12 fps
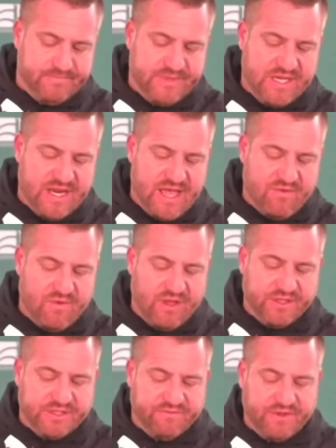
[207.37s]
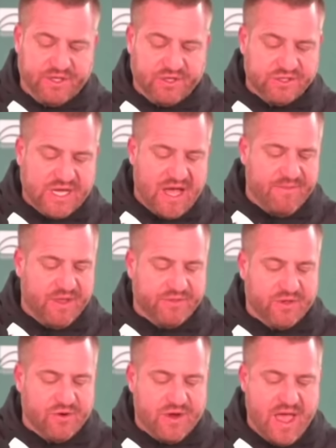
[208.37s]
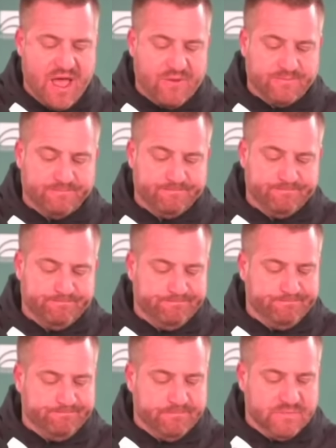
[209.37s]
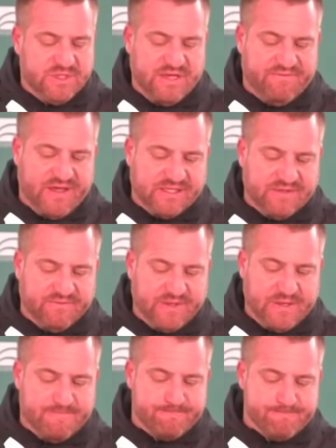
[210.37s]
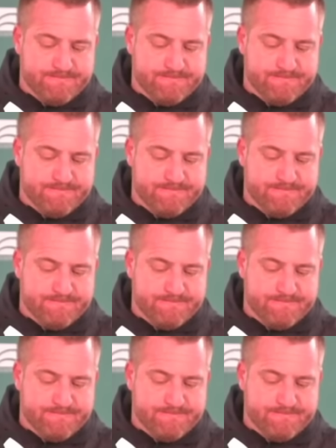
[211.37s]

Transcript: Did a relatively good job on third down defensively.